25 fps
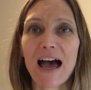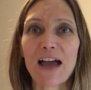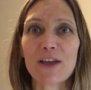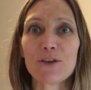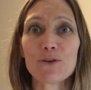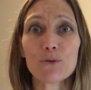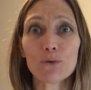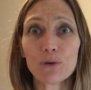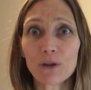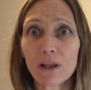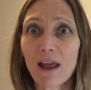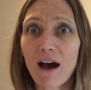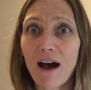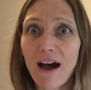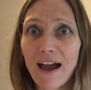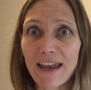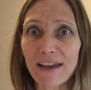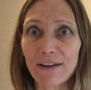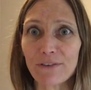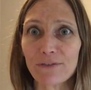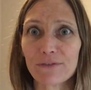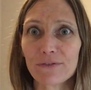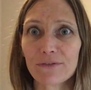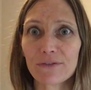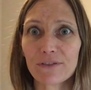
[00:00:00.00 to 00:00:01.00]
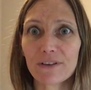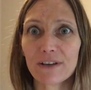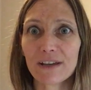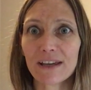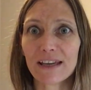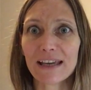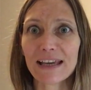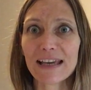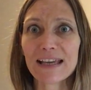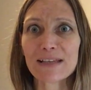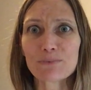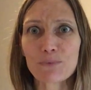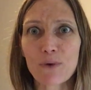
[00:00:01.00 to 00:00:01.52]
Your life
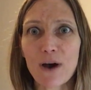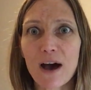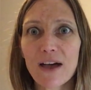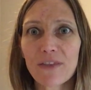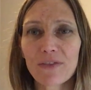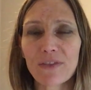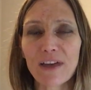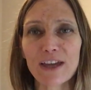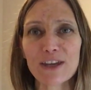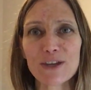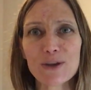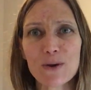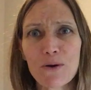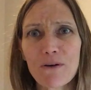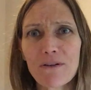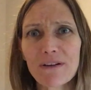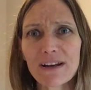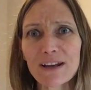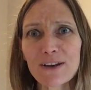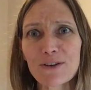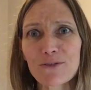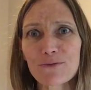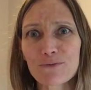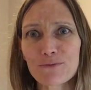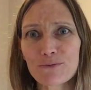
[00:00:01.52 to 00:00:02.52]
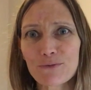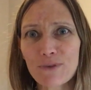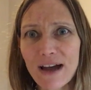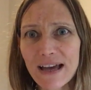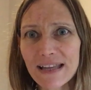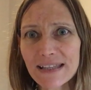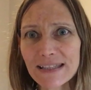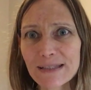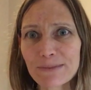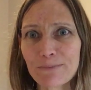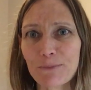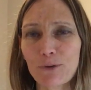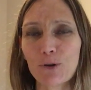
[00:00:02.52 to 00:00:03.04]
is worth that. You are an
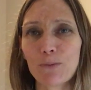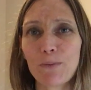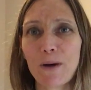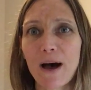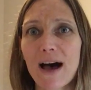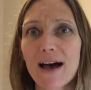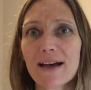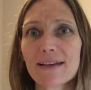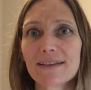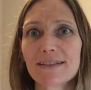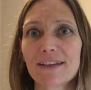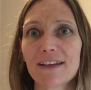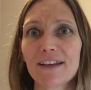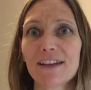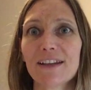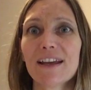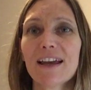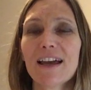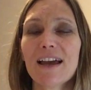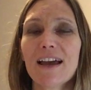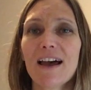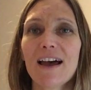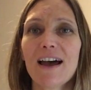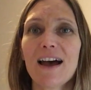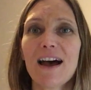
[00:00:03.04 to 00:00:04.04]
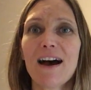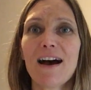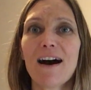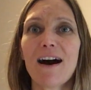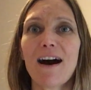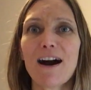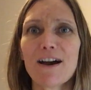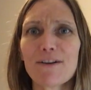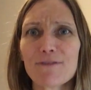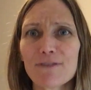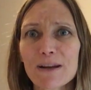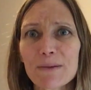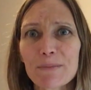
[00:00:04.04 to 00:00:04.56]
incredible person.
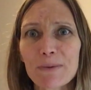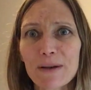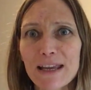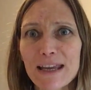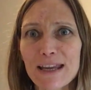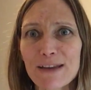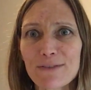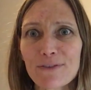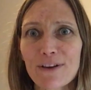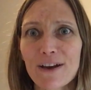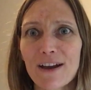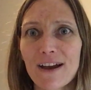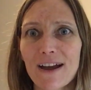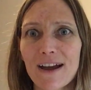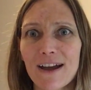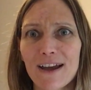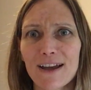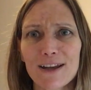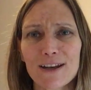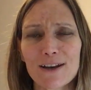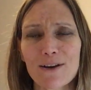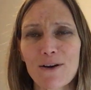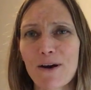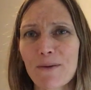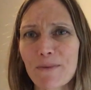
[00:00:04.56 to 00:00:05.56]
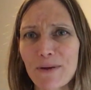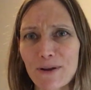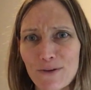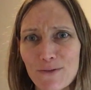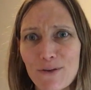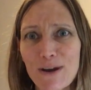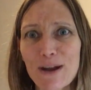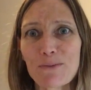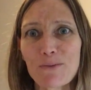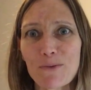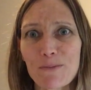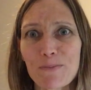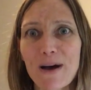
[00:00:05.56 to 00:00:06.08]
I really believe you know, I'm an
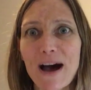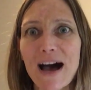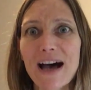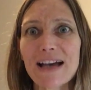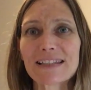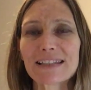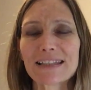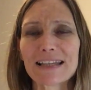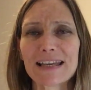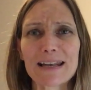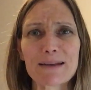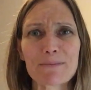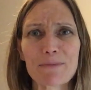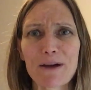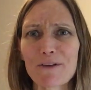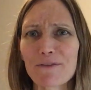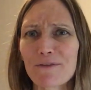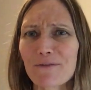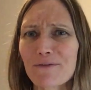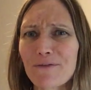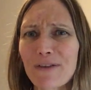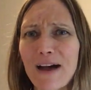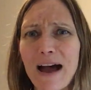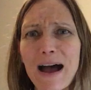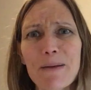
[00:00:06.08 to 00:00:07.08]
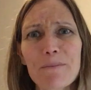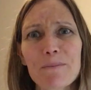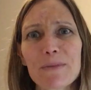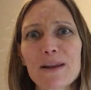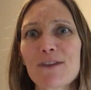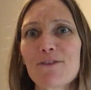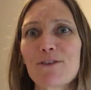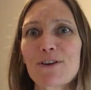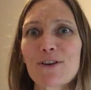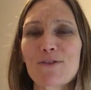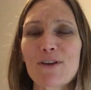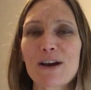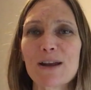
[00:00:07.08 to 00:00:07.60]
incredible person and my family
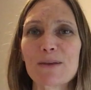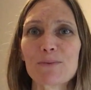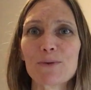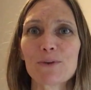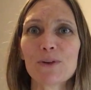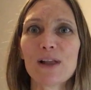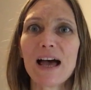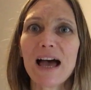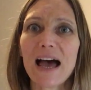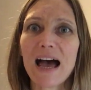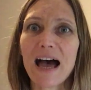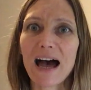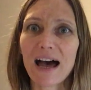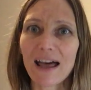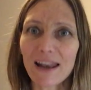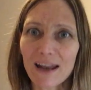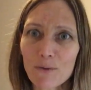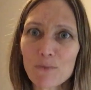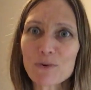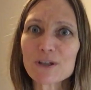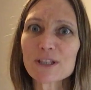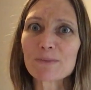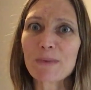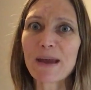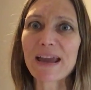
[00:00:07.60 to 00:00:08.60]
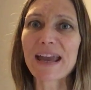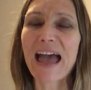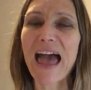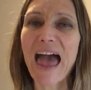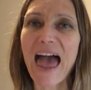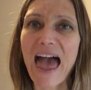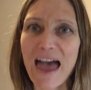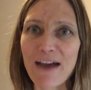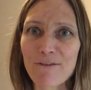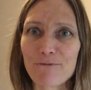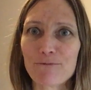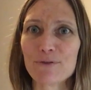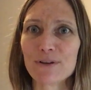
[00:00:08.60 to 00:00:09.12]
are incredible and I want to make
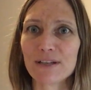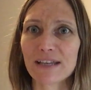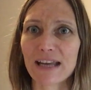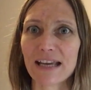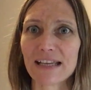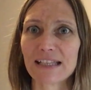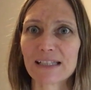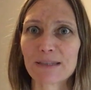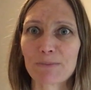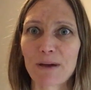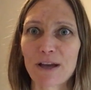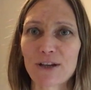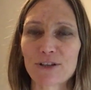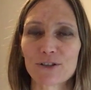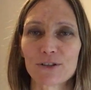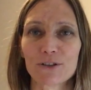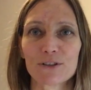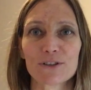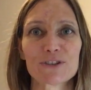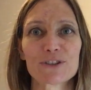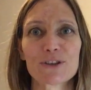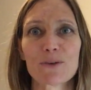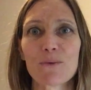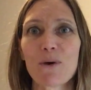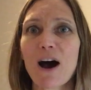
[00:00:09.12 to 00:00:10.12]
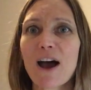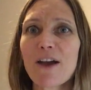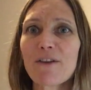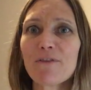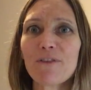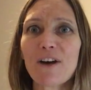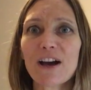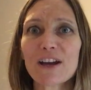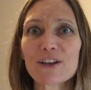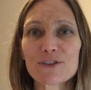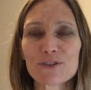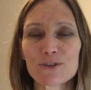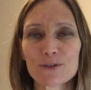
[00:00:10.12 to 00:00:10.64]
every day special. So I
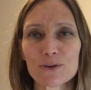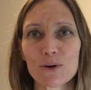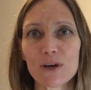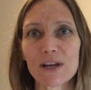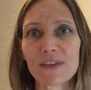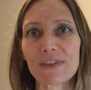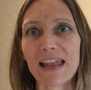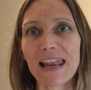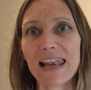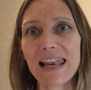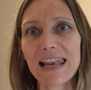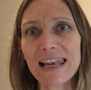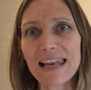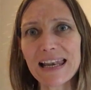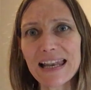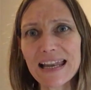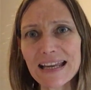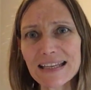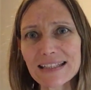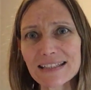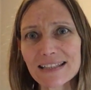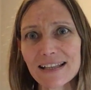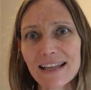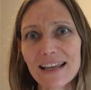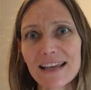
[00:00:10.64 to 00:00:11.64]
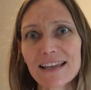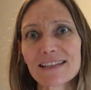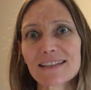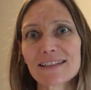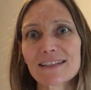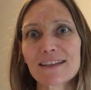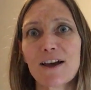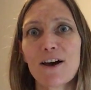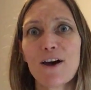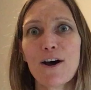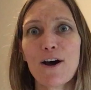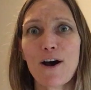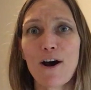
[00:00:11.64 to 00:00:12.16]
find joy in the
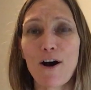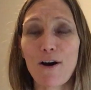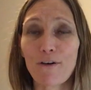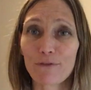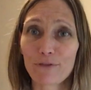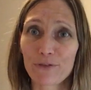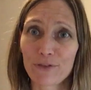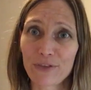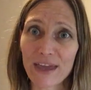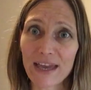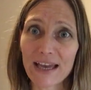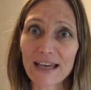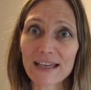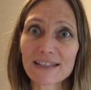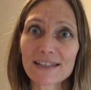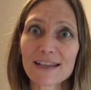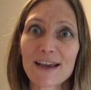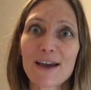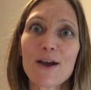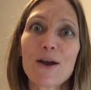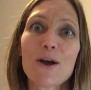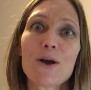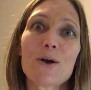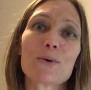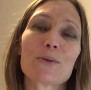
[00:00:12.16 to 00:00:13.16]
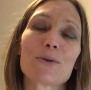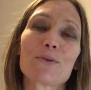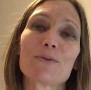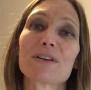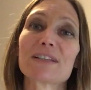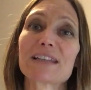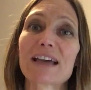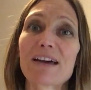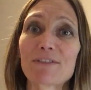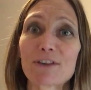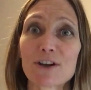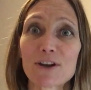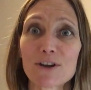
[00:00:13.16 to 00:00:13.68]
littlest of things, whether
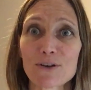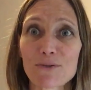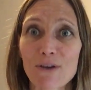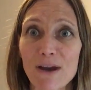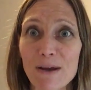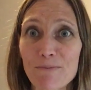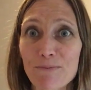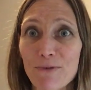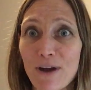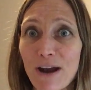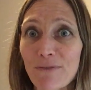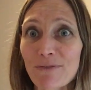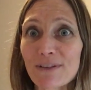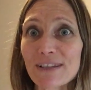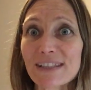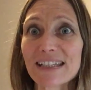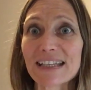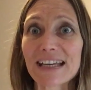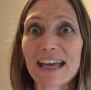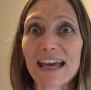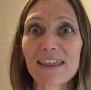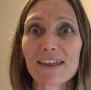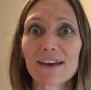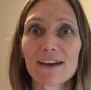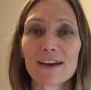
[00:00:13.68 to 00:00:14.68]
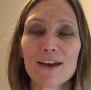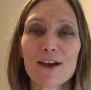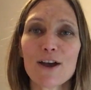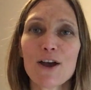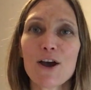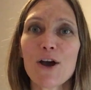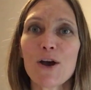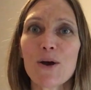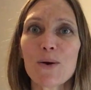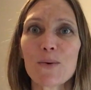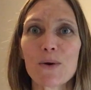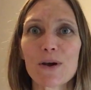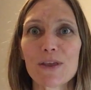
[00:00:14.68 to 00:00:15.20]
it's having a great breakfast together,
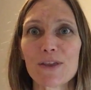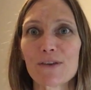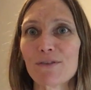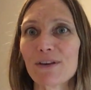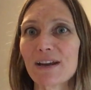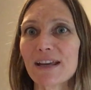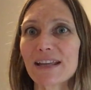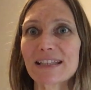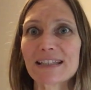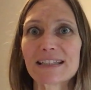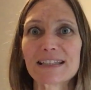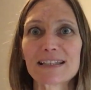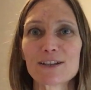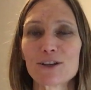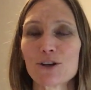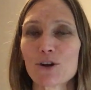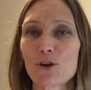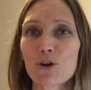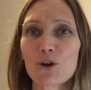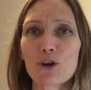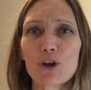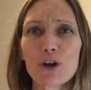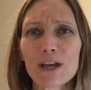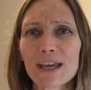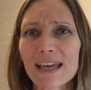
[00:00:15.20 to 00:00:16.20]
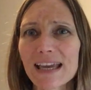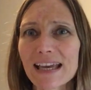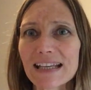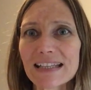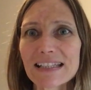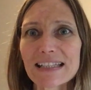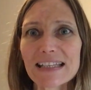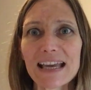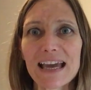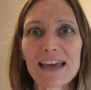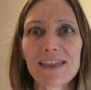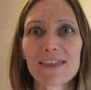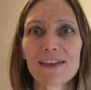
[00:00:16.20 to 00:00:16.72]
whether it's, you know, cooking
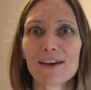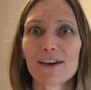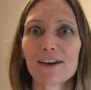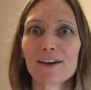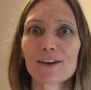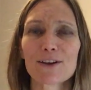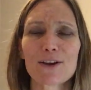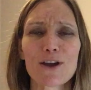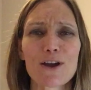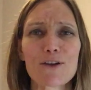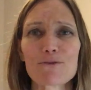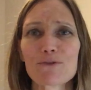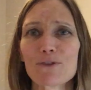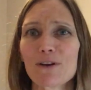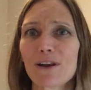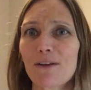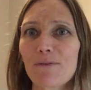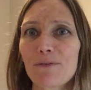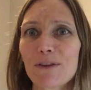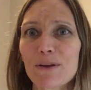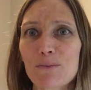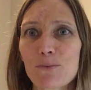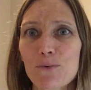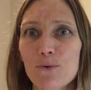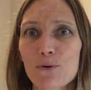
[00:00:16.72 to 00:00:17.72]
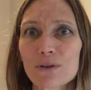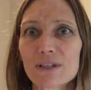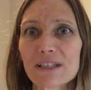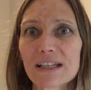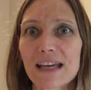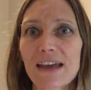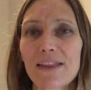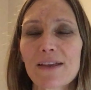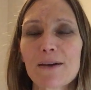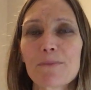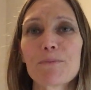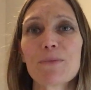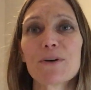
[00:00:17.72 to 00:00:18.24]
together, going for a lovely walk
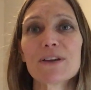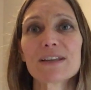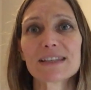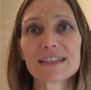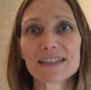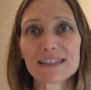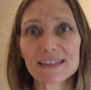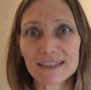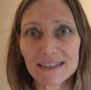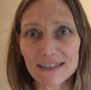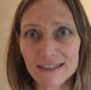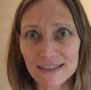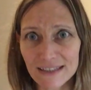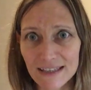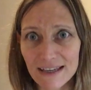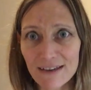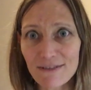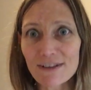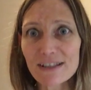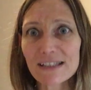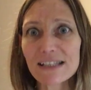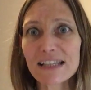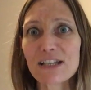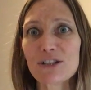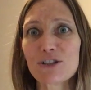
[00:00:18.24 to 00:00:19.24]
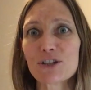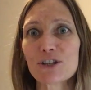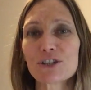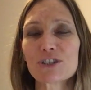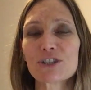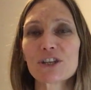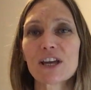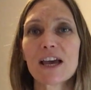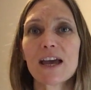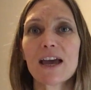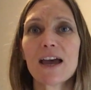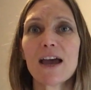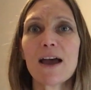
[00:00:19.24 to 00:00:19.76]
together, but seriously
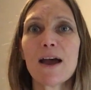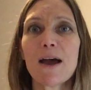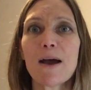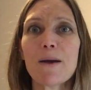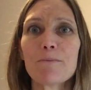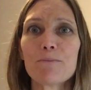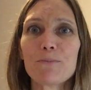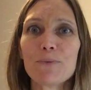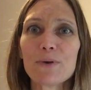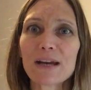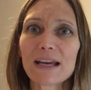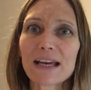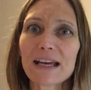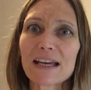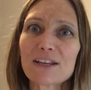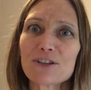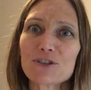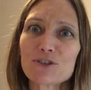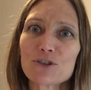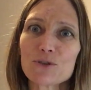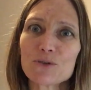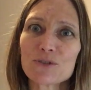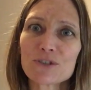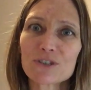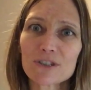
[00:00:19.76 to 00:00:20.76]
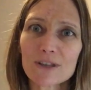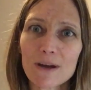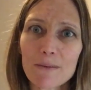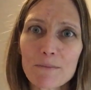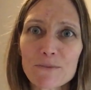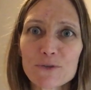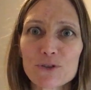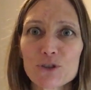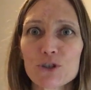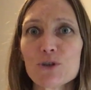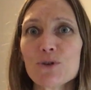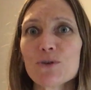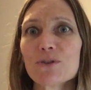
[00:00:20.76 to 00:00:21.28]
just bring, do,
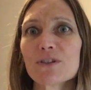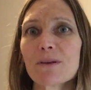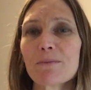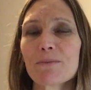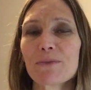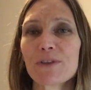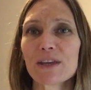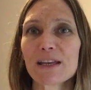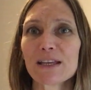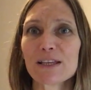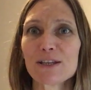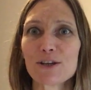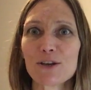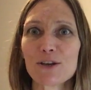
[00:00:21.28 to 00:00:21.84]
some, do something